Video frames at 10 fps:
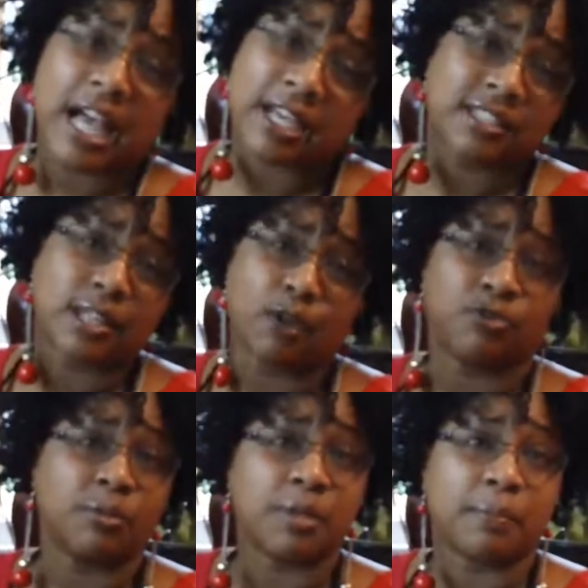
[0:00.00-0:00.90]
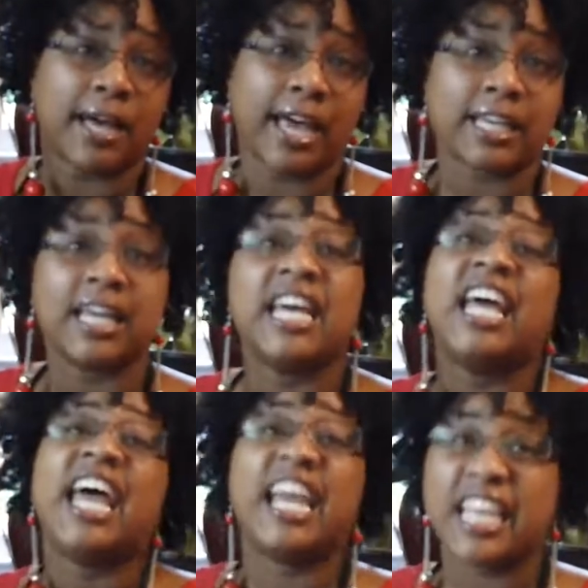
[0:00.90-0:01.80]
oxtail from the back?
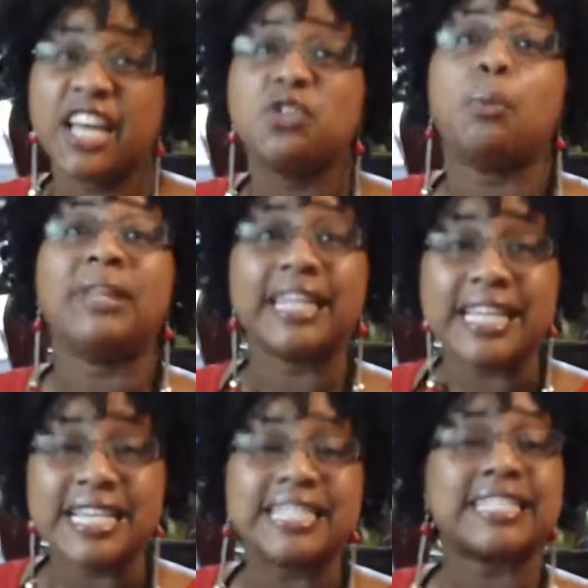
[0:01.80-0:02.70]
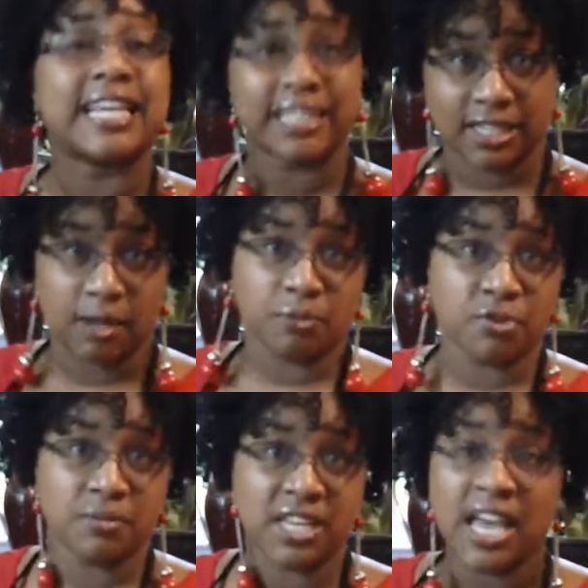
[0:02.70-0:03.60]
And can you please cut it up for
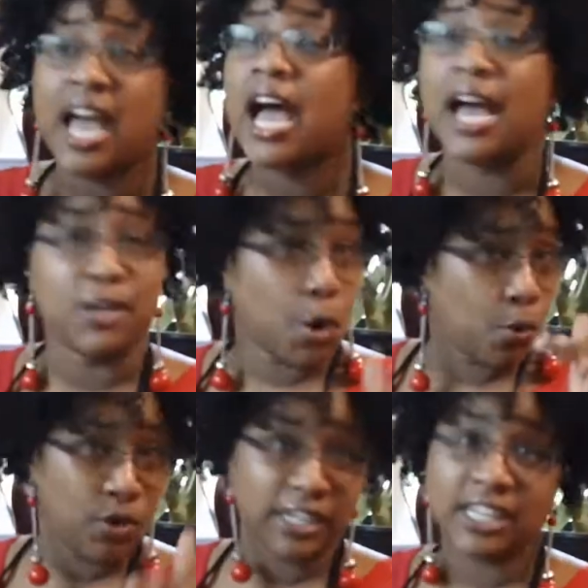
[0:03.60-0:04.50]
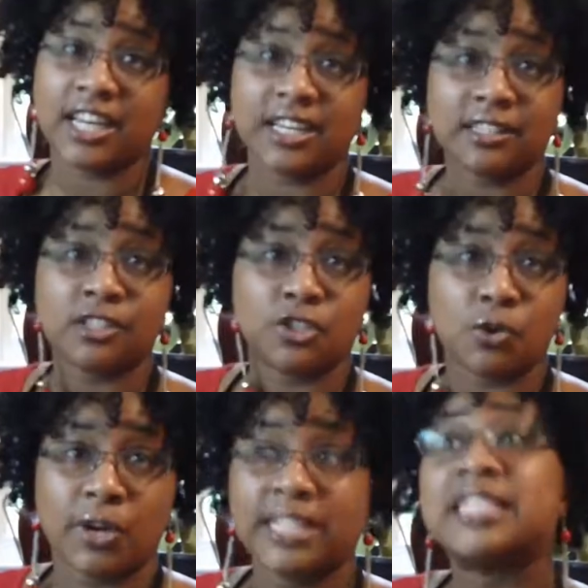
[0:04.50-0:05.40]
me? I don't want it cut at the
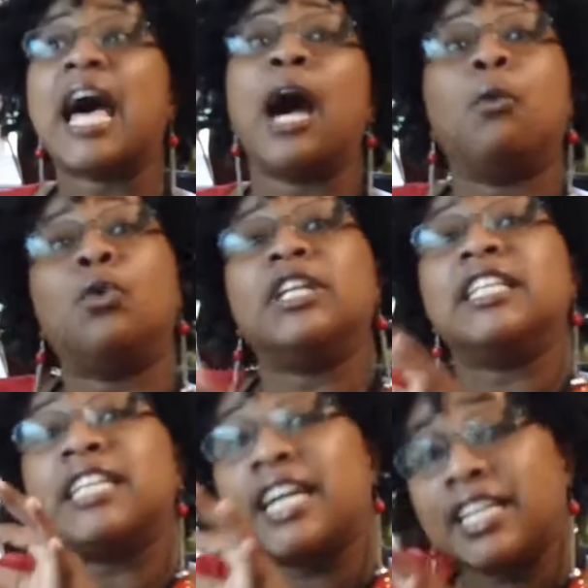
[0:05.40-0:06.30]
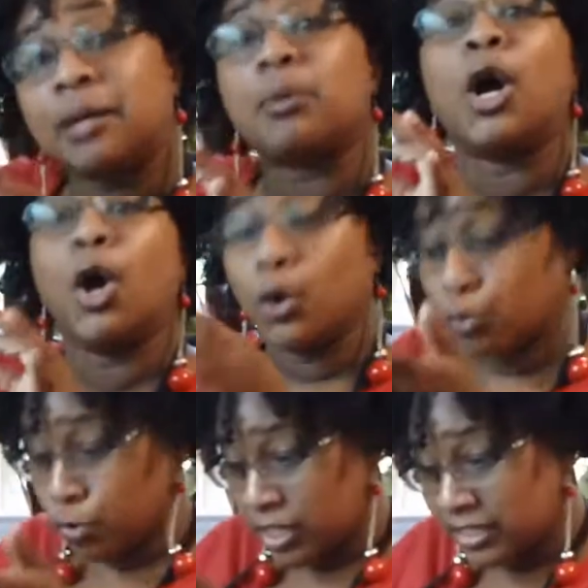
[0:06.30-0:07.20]
joints. I want it to cut up
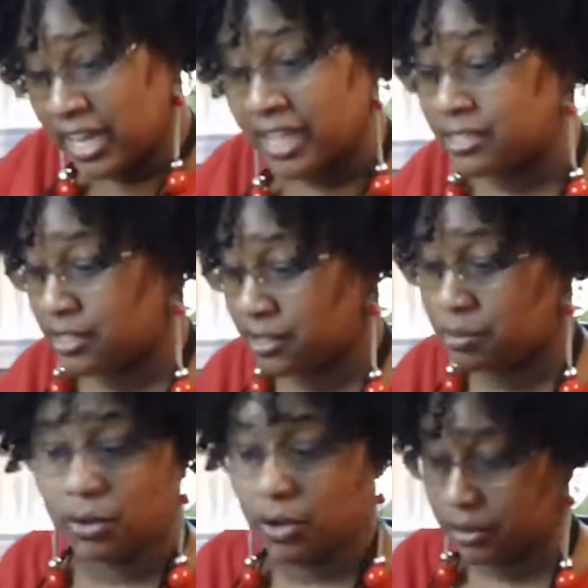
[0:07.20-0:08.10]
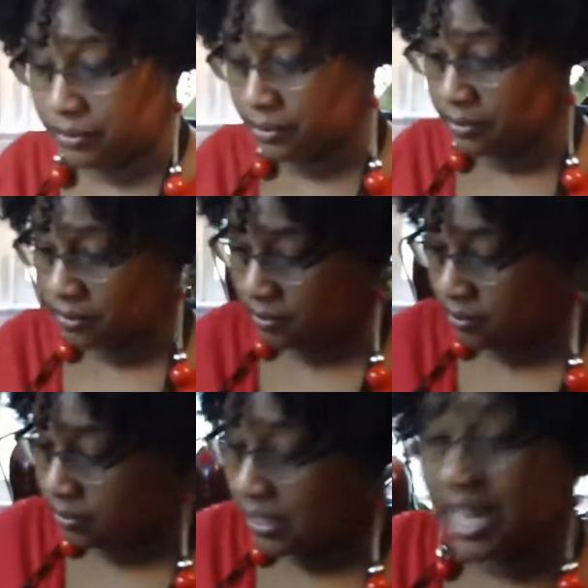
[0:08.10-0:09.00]
real nice and small.
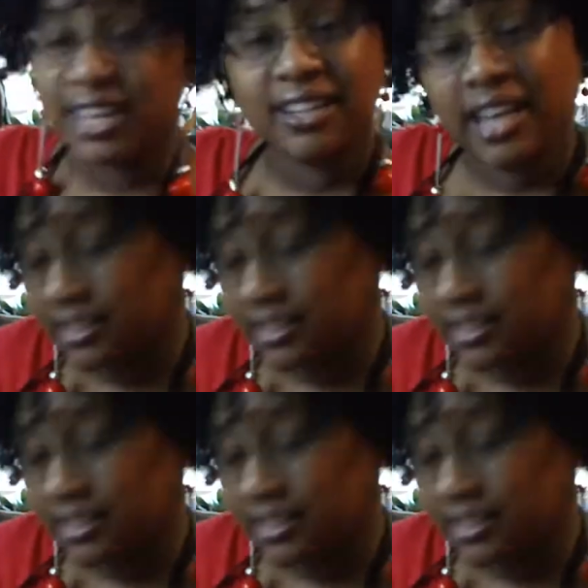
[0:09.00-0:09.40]
And 9